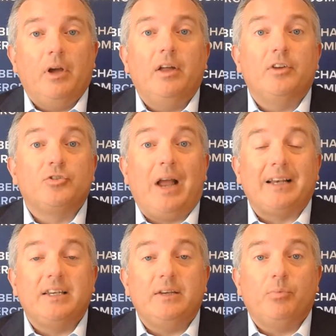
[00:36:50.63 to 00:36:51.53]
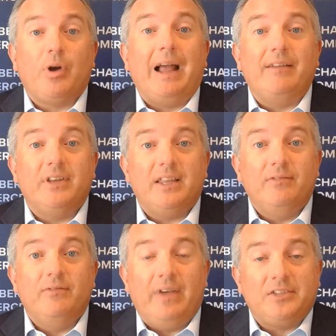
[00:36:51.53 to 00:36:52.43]
uh, attracting private
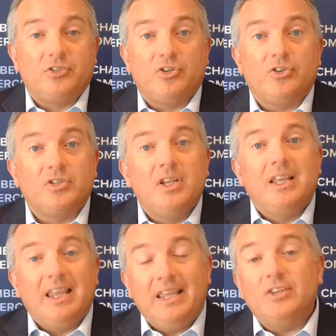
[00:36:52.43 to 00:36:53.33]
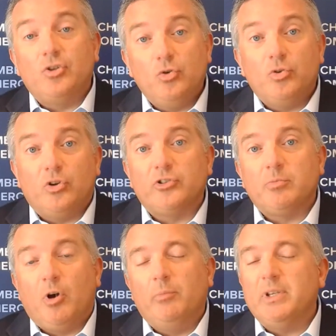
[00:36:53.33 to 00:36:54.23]
investors into your
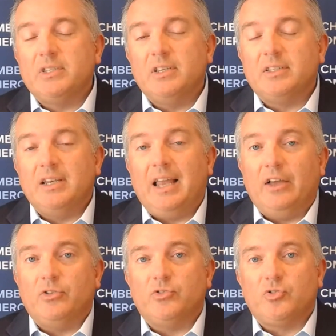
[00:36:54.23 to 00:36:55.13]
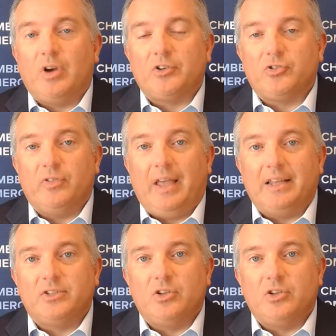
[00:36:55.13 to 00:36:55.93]
small business and how you structure that.